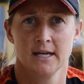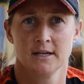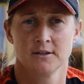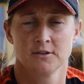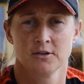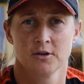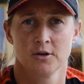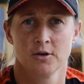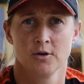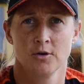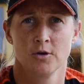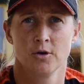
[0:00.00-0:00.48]

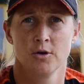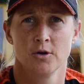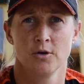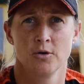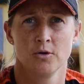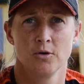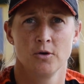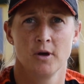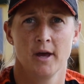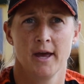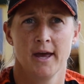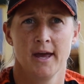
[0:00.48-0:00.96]

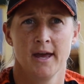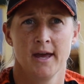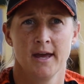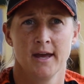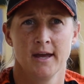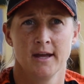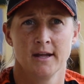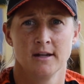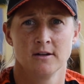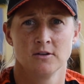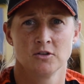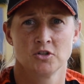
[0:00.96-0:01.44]
Tahuhu
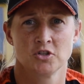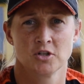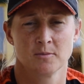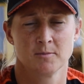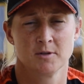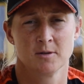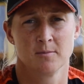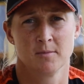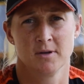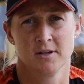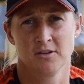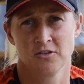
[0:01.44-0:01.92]
and
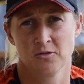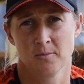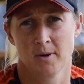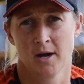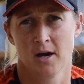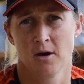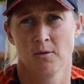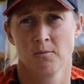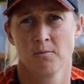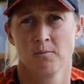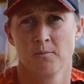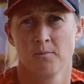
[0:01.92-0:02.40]
Shibnam Ismail.